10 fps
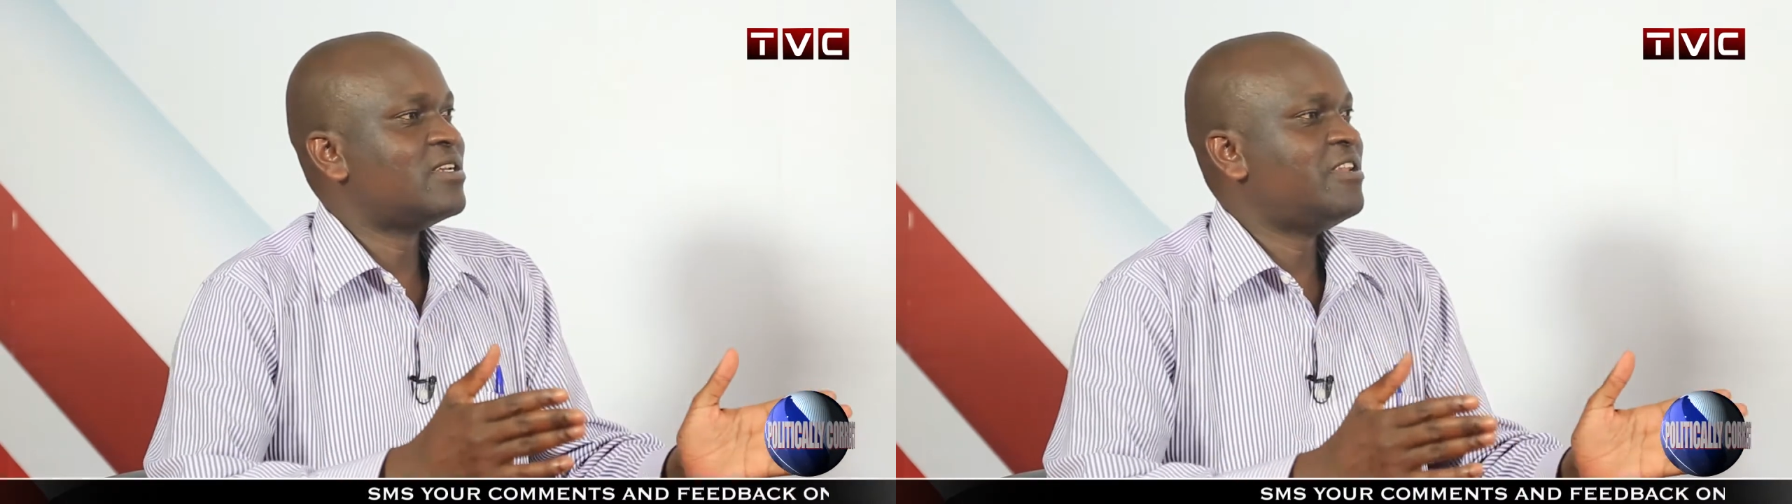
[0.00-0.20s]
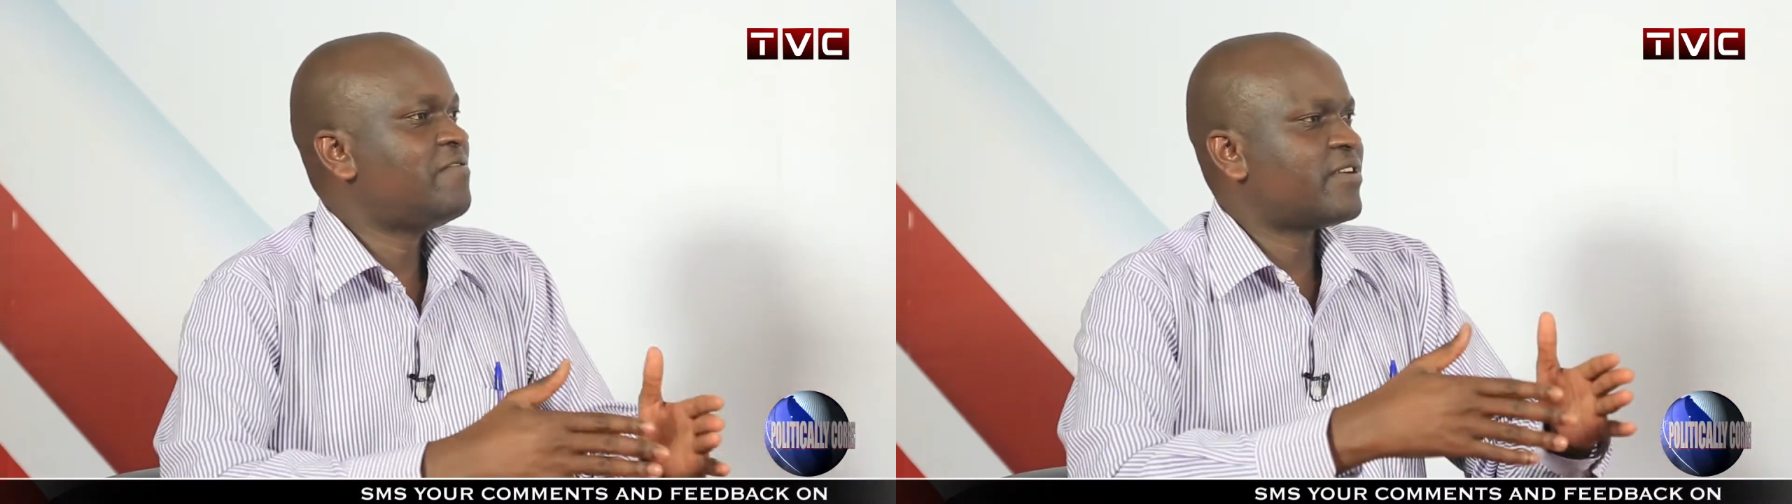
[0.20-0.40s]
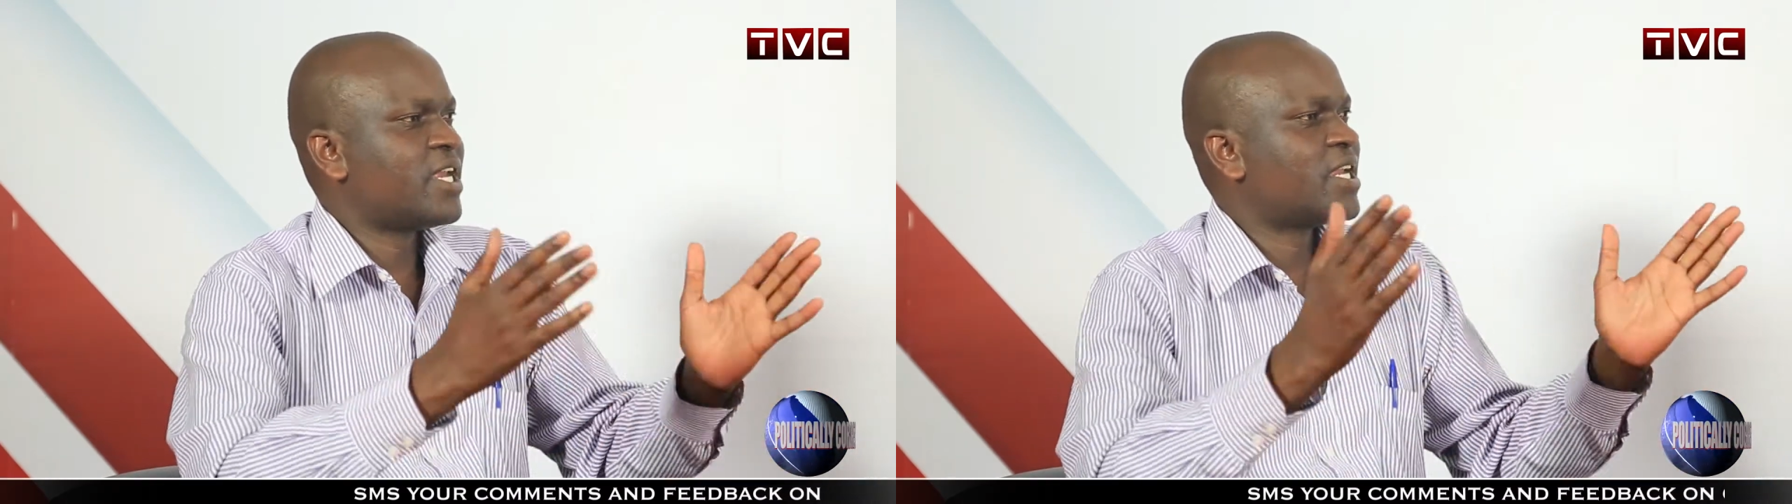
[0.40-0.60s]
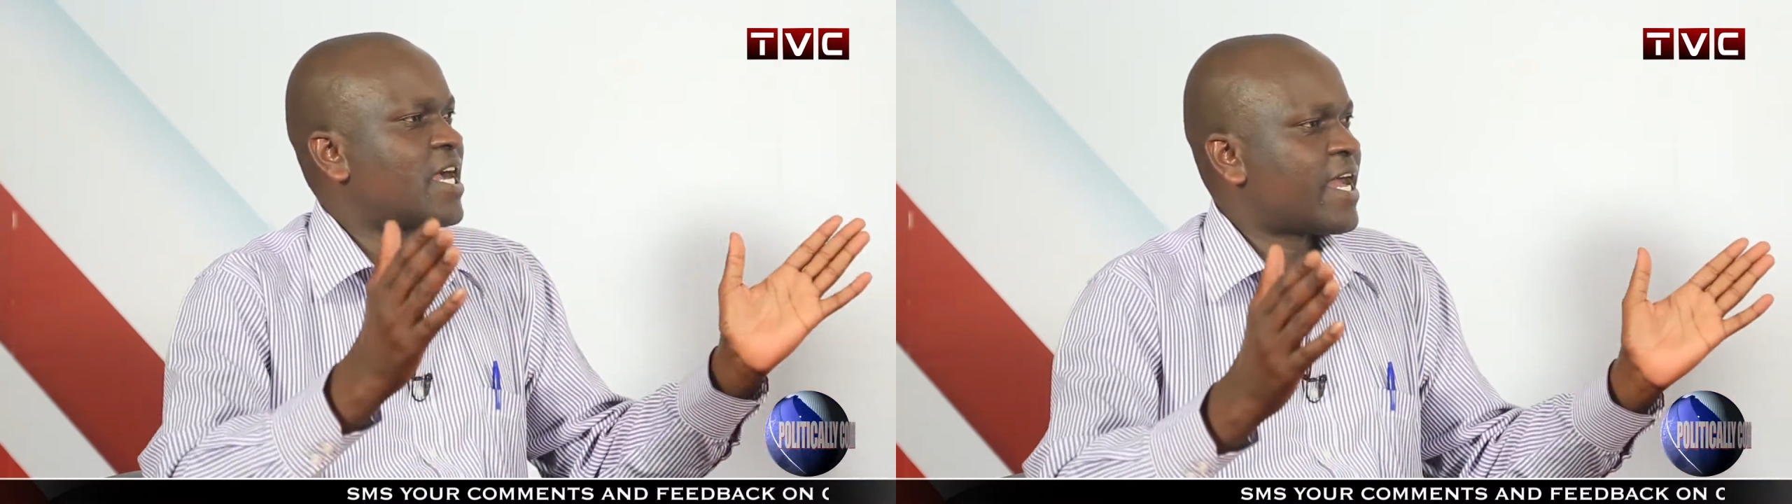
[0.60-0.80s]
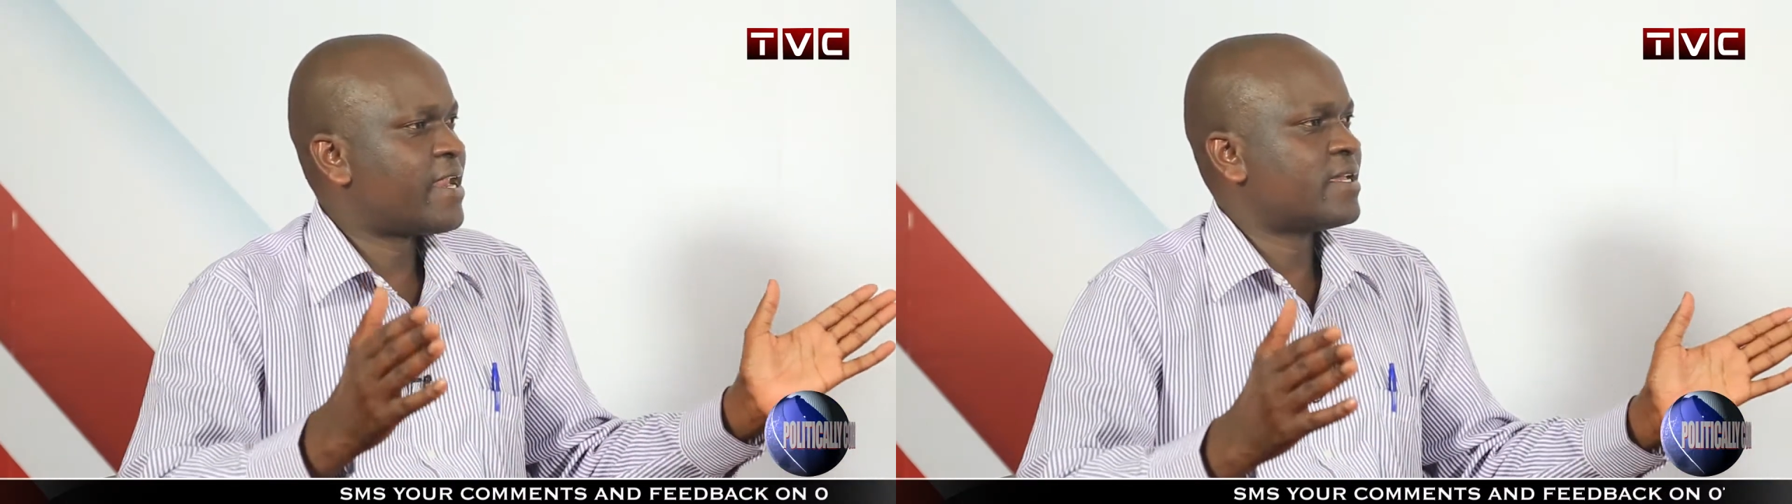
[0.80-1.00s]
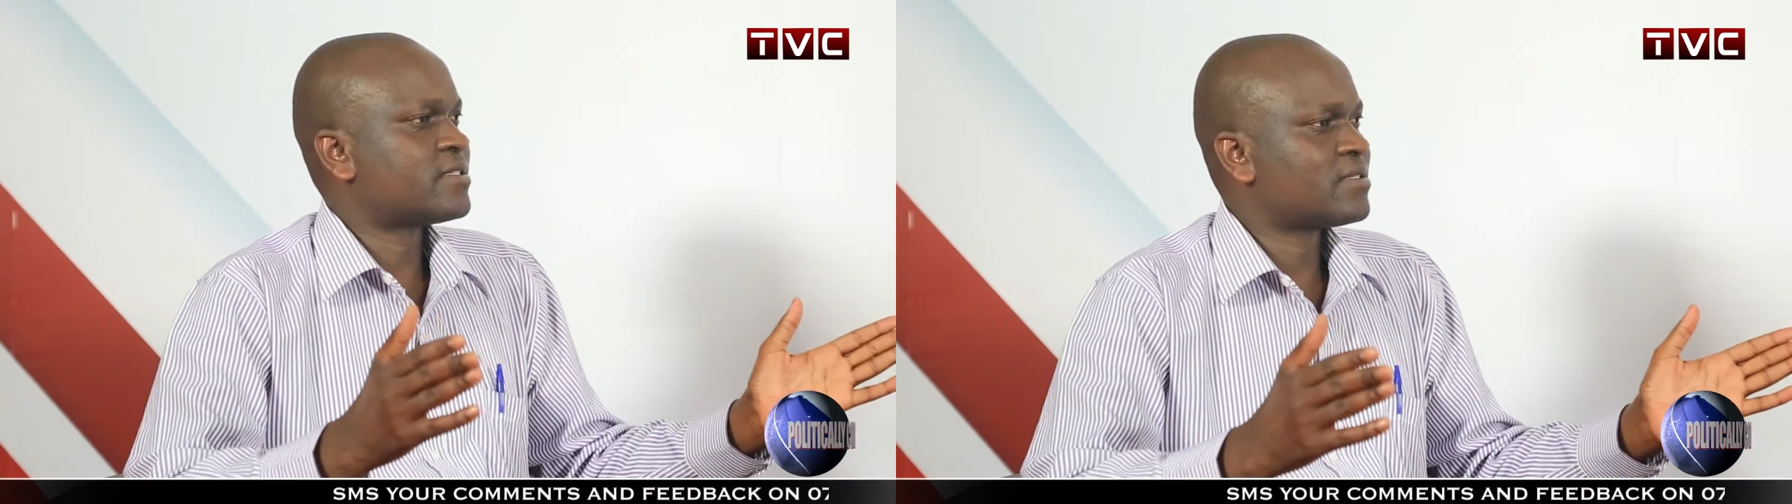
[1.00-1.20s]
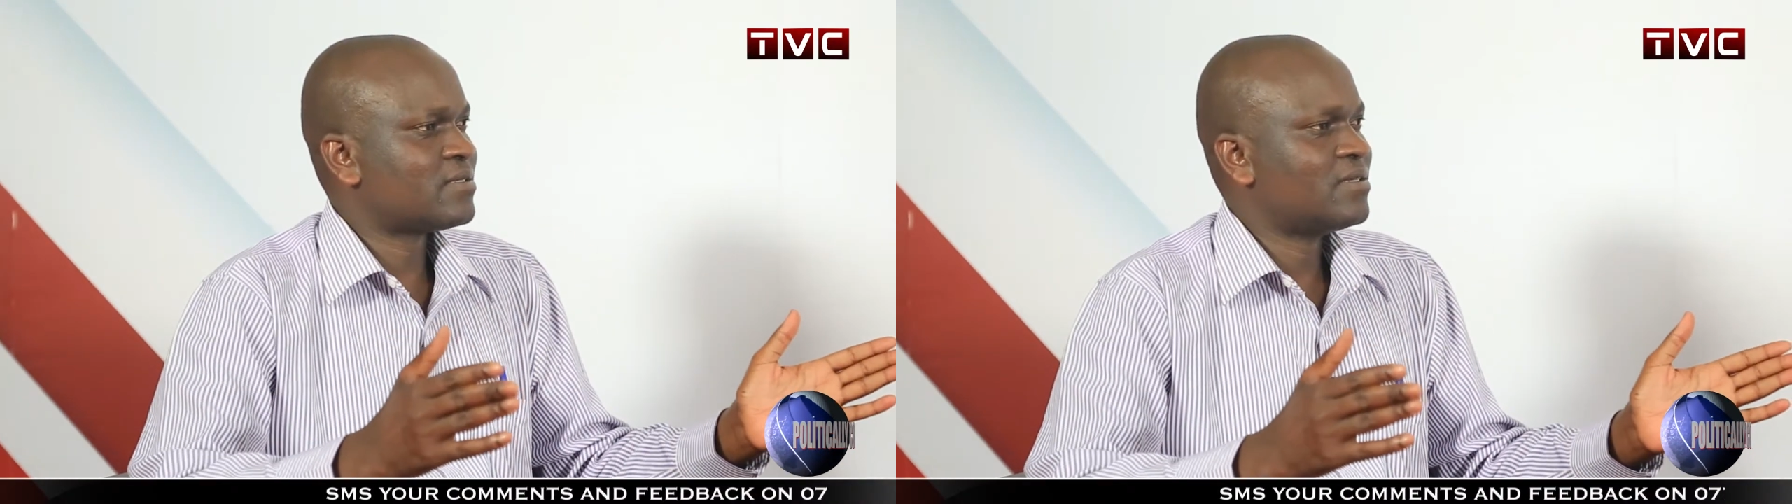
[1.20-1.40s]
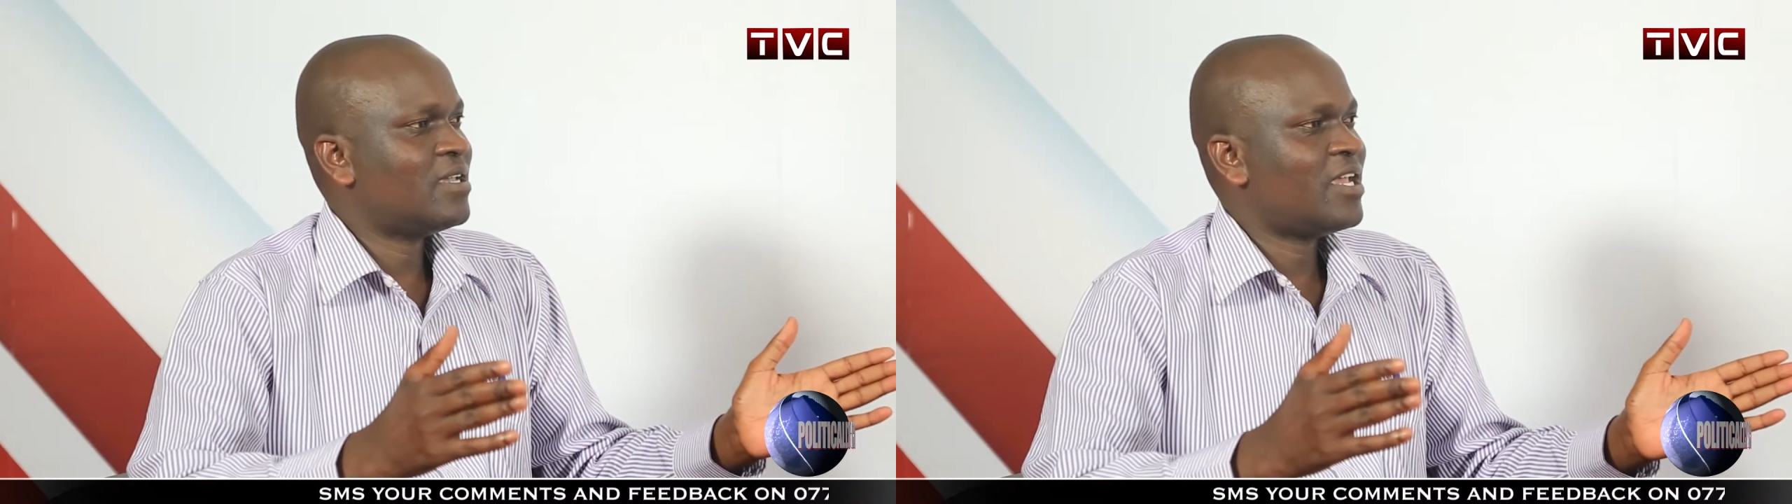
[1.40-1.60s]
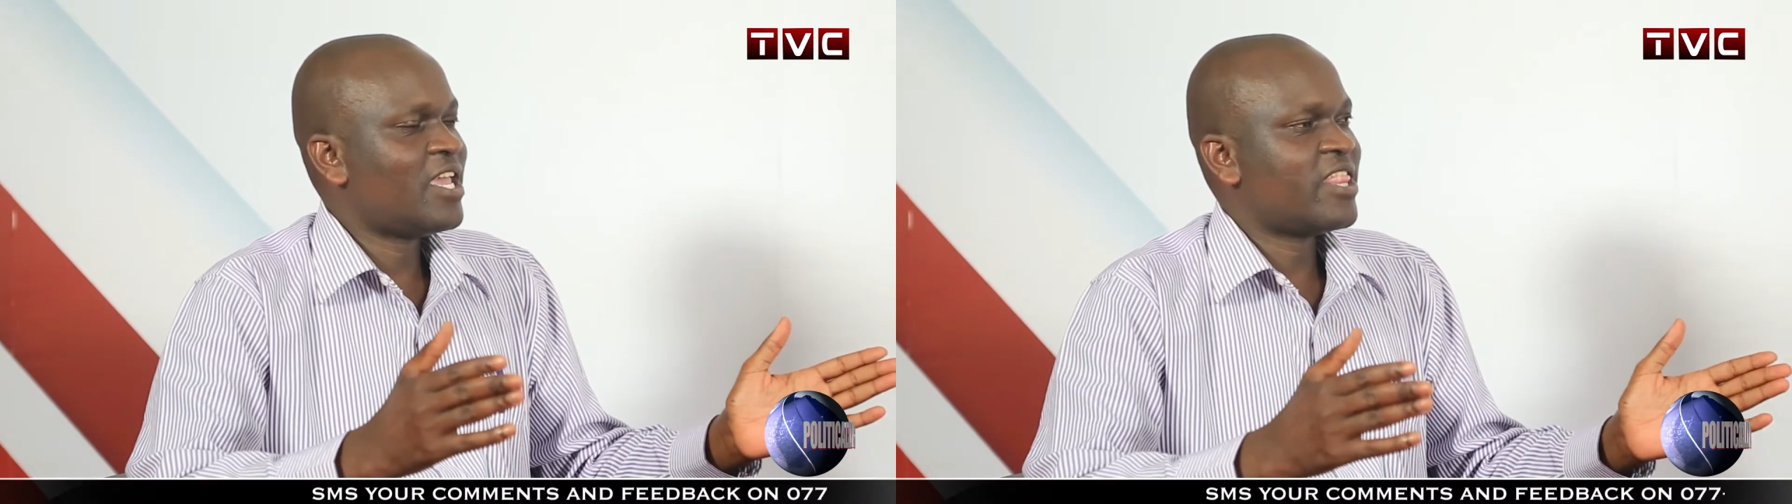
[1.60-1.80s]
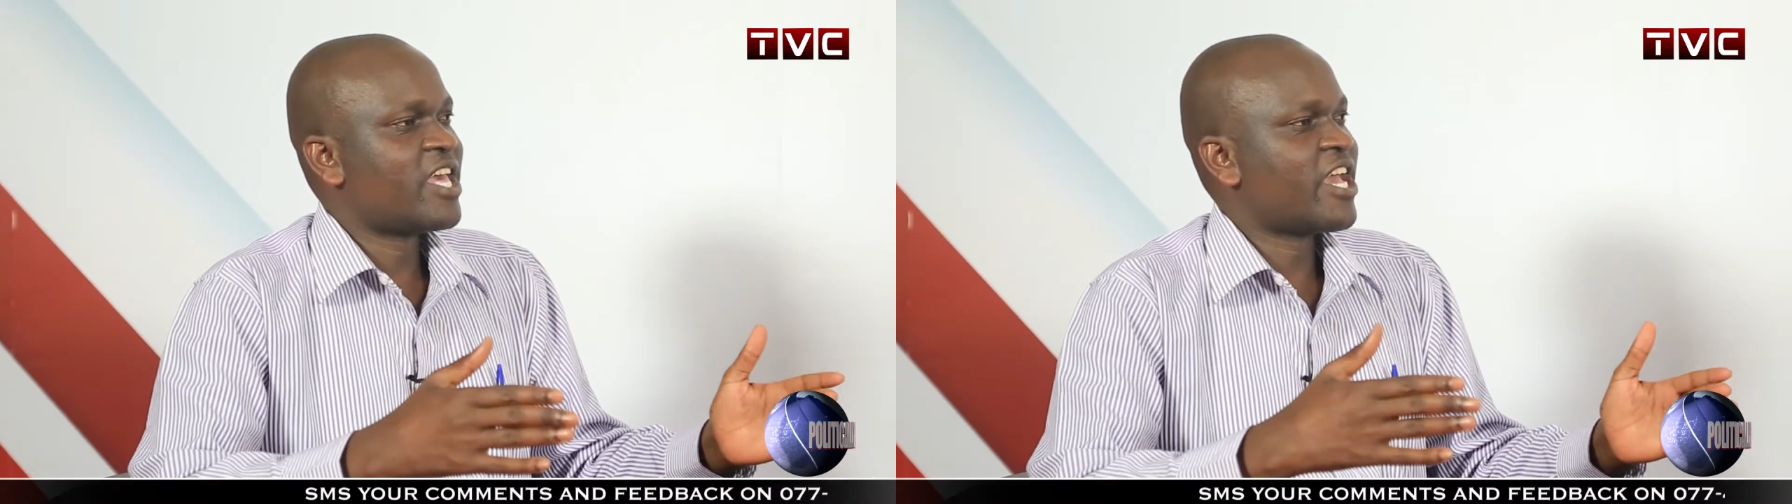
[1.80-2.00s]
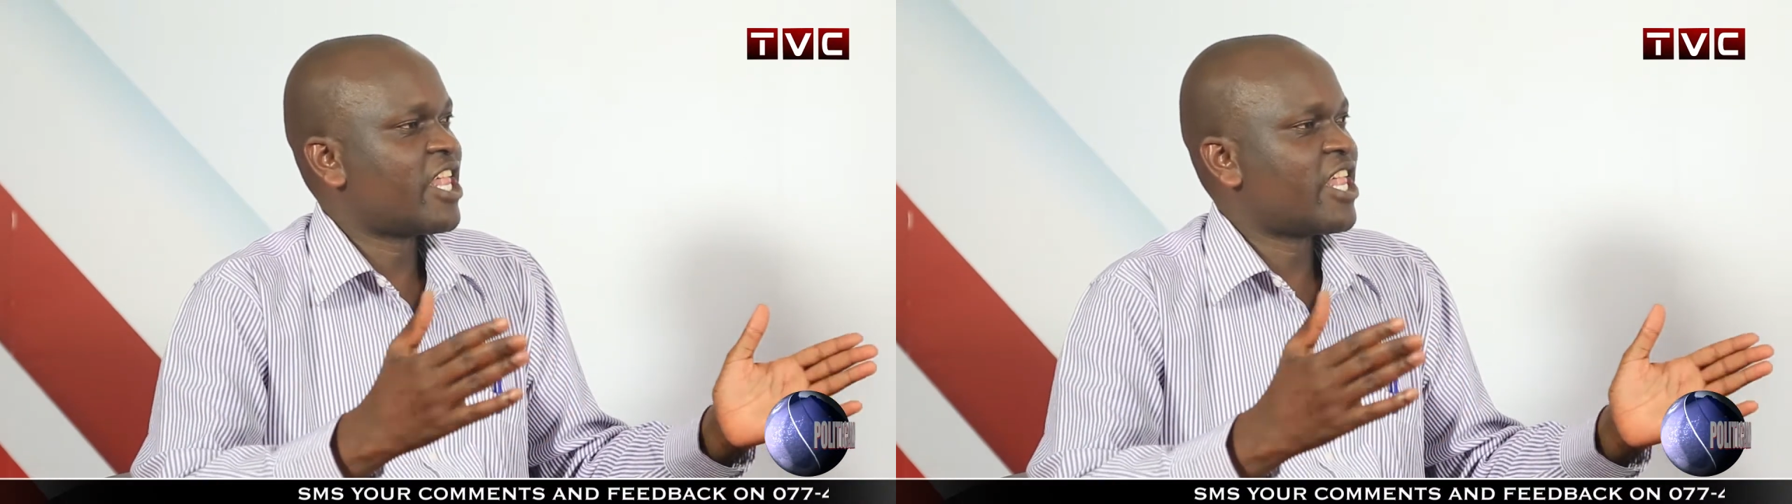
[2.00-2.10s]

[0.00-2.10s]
different cadres mm -hmm. in the